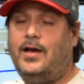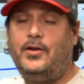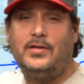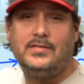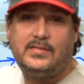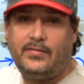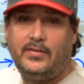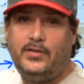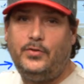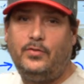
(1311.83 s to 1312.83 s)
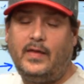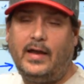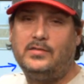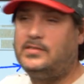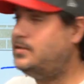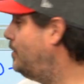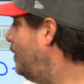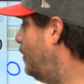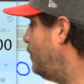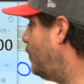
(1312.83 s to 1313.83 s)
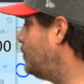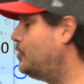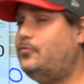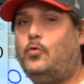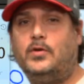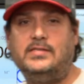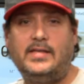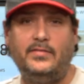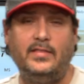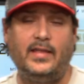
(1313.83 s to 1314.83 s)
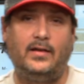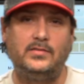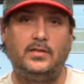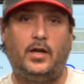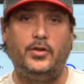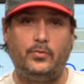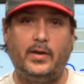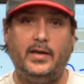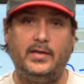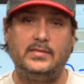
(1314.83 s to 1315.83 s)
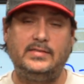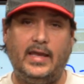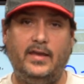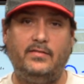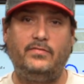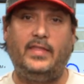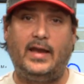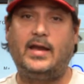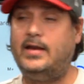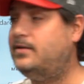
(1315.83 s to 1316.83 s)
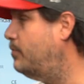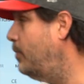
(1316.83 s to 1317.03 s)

172,000 versus 47,000. Are you ready to save that kind of